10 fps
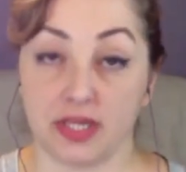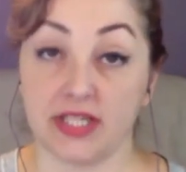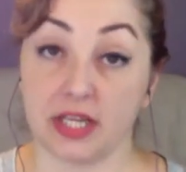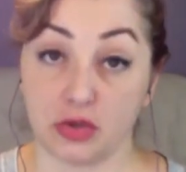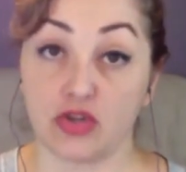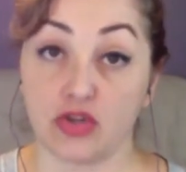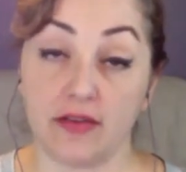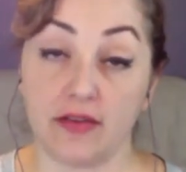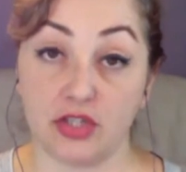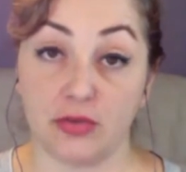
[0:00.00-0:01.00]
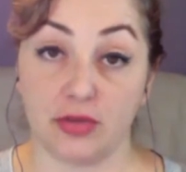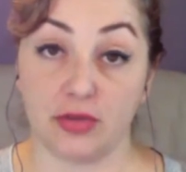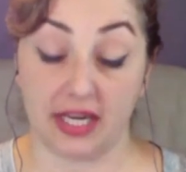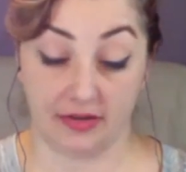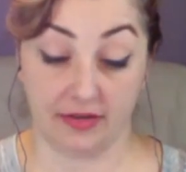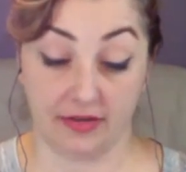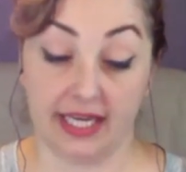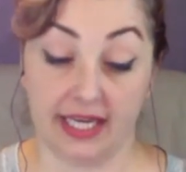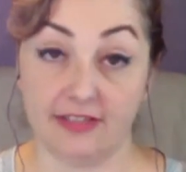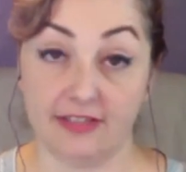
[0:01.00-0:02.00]
because I do strive to do that even if I
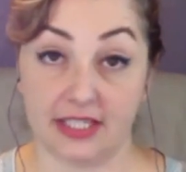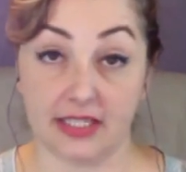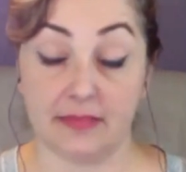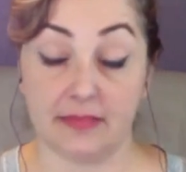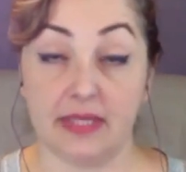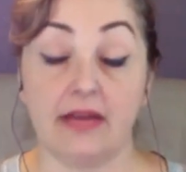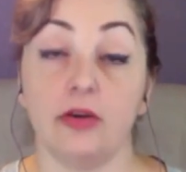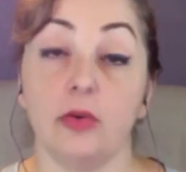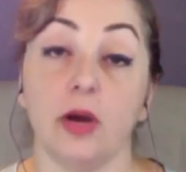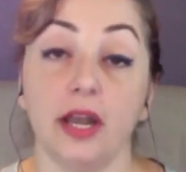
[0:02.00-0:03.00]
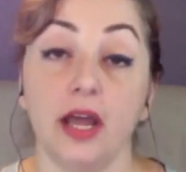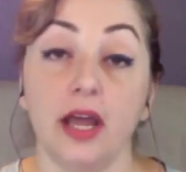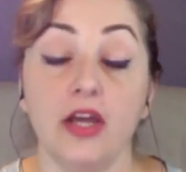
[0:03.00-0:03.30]
can't physically meet everyone.